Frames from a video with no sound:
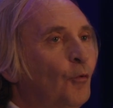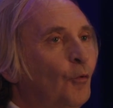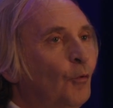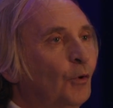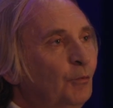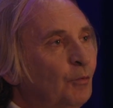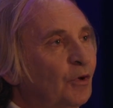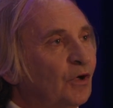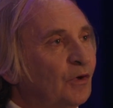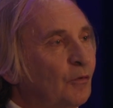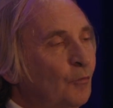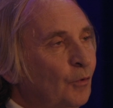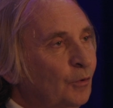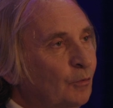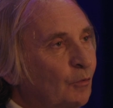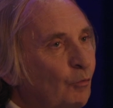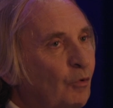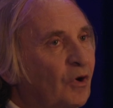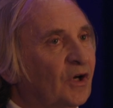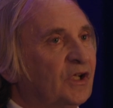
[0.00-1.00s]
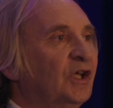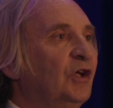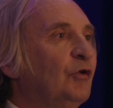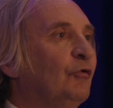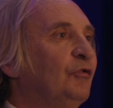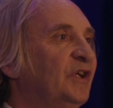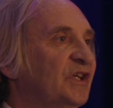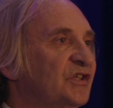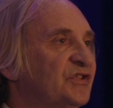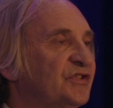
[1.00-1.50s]
When we're, when we're working
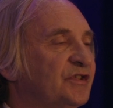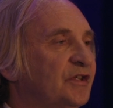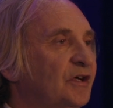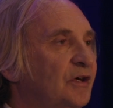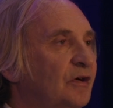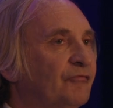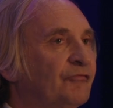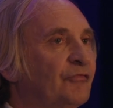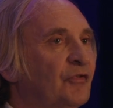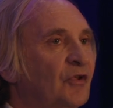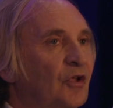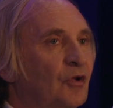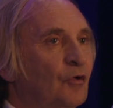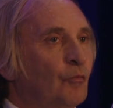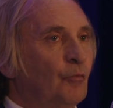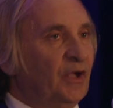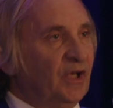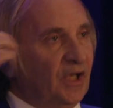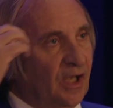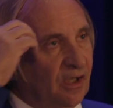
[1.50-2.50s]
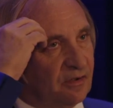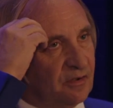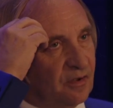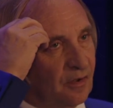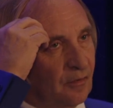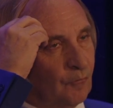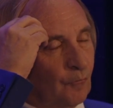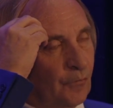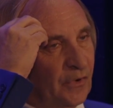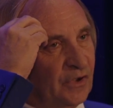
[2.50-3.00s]
on this stuff, we, need,
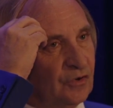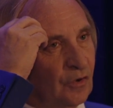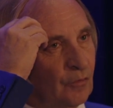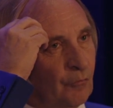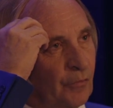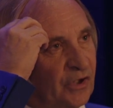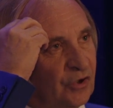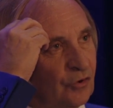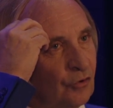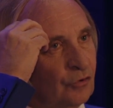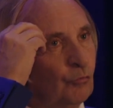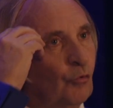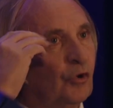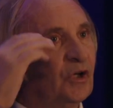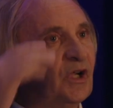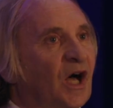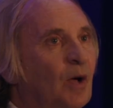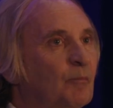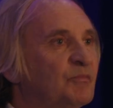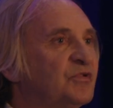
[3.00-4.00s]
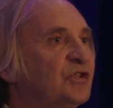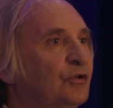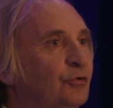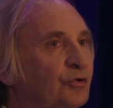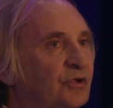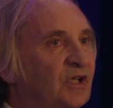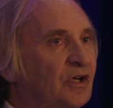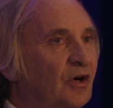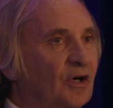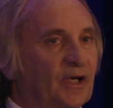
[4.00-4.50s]
we, we don't want
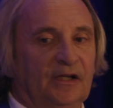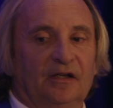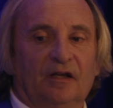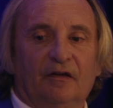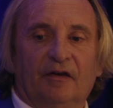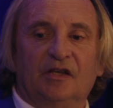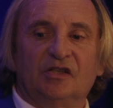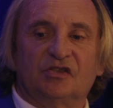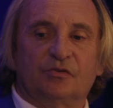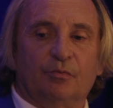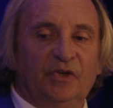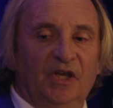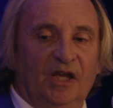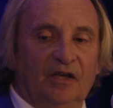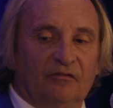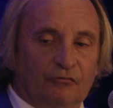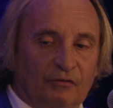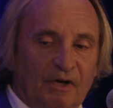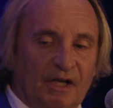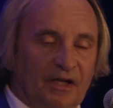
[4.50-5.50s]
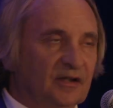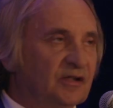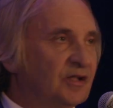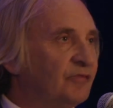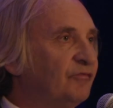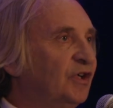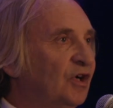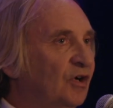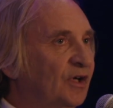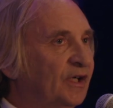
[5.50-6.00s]
absolute guidelines. We need
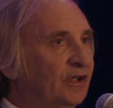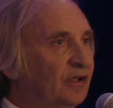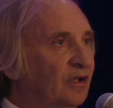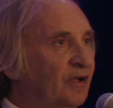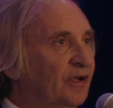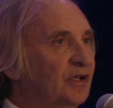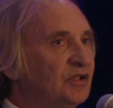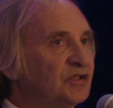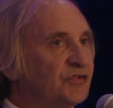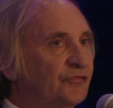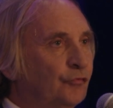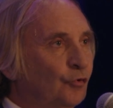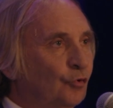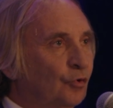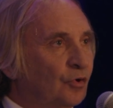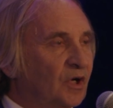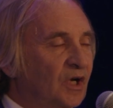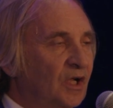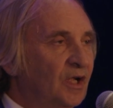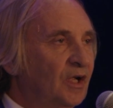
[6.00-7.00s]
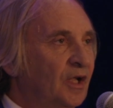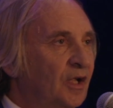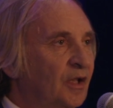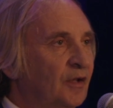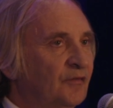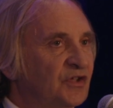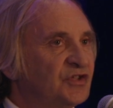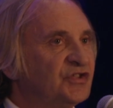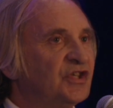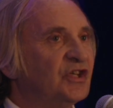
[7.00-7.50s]
relative guidelines for
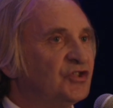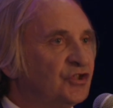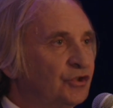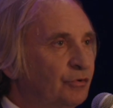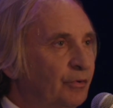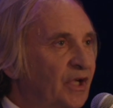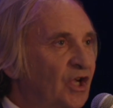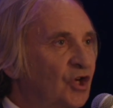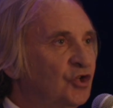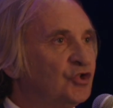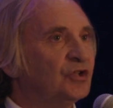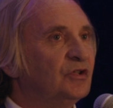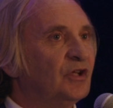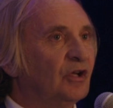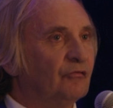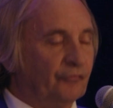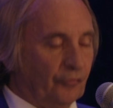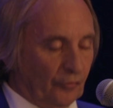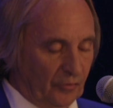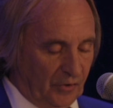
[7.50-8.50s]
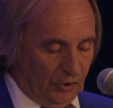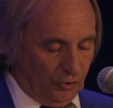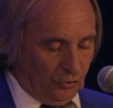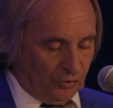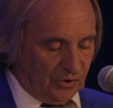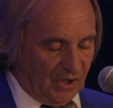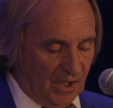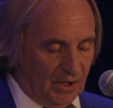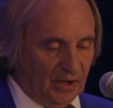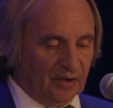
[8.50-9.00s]
the situation and for the
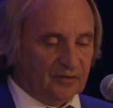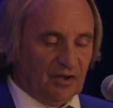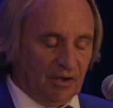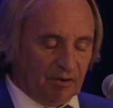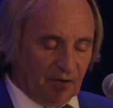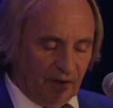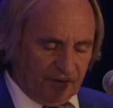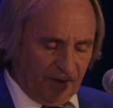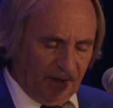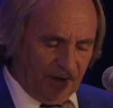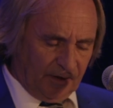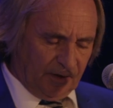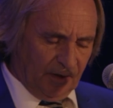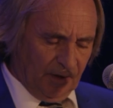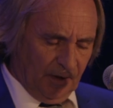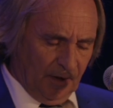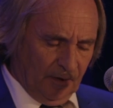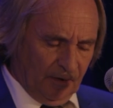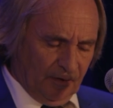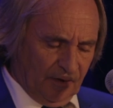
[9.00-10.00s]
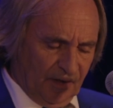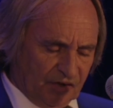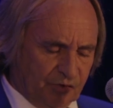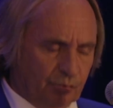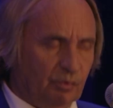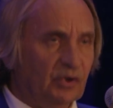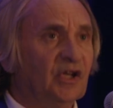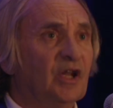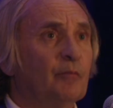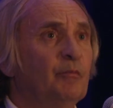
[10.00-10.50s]
locality, and I think
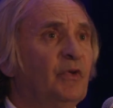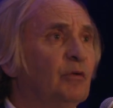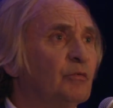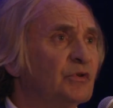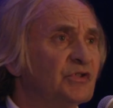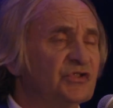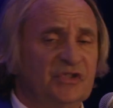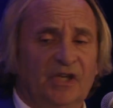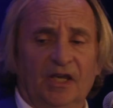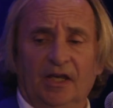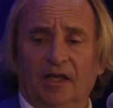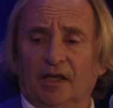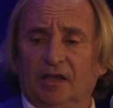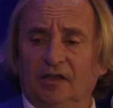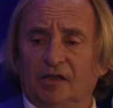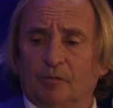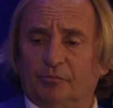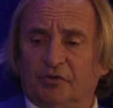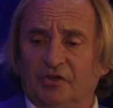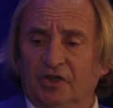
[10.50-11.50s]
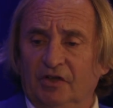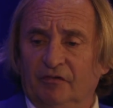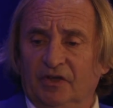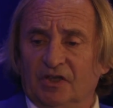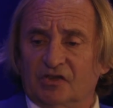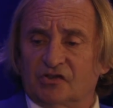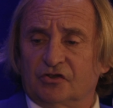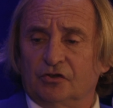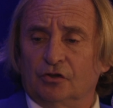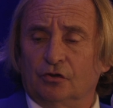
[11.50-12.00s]
that's what Libby was saying in the
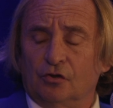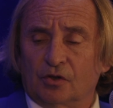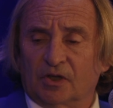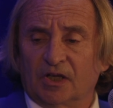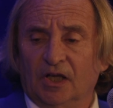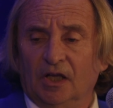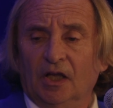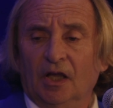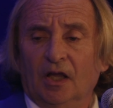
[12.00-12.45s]
previous talk.